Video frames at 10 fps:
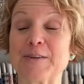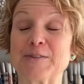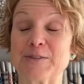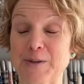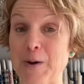
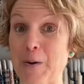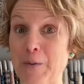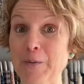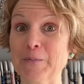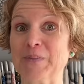
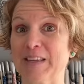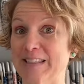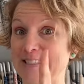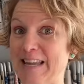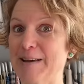So
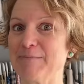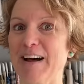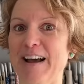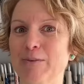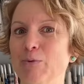stand
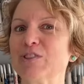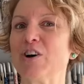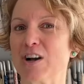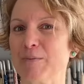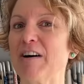by. We'll
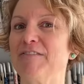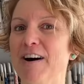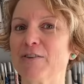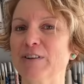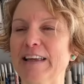talk about
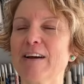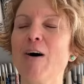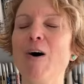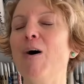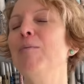Father Lee
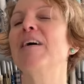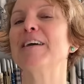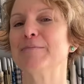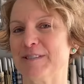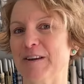all by
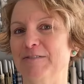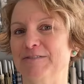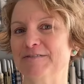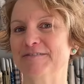himself.